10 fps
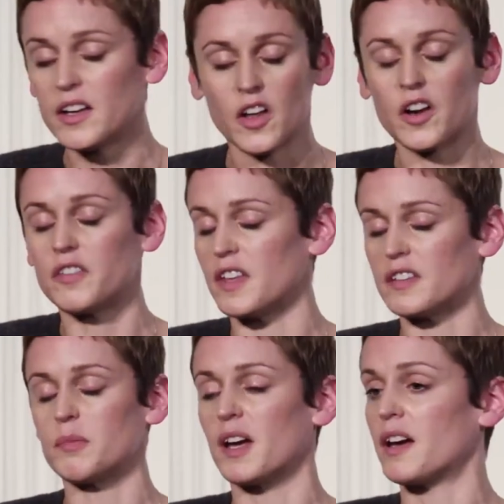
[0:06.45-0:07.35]
None of
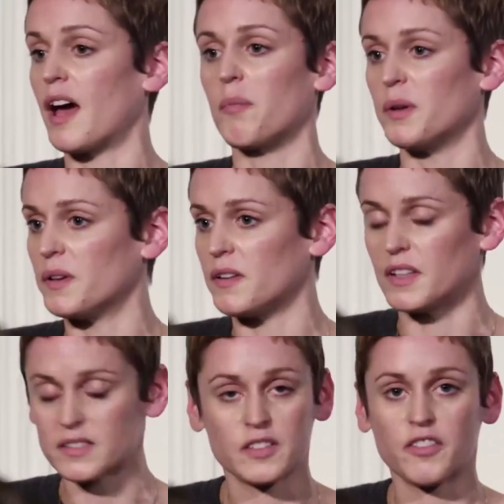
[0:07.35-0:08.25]
this might happen.
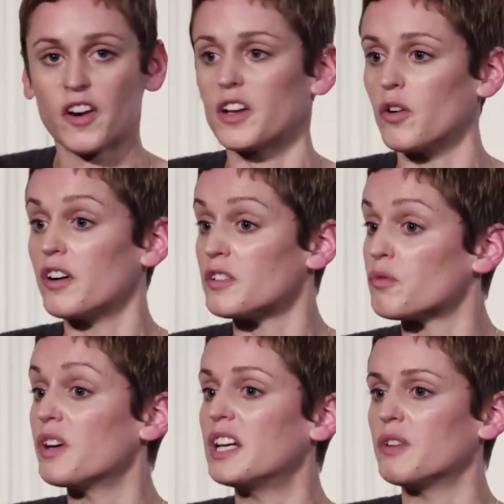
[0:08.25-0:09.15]
This is fucking, it's
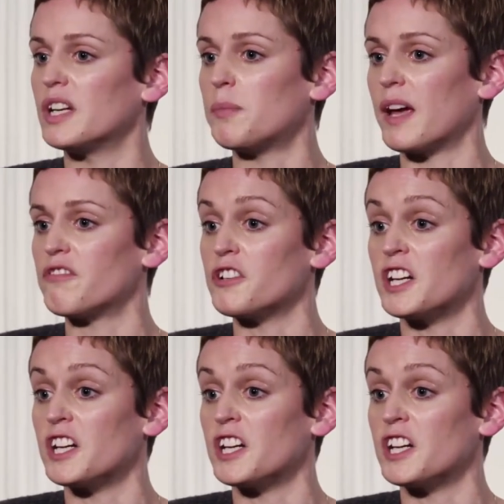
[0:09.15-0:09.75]
really, really painful.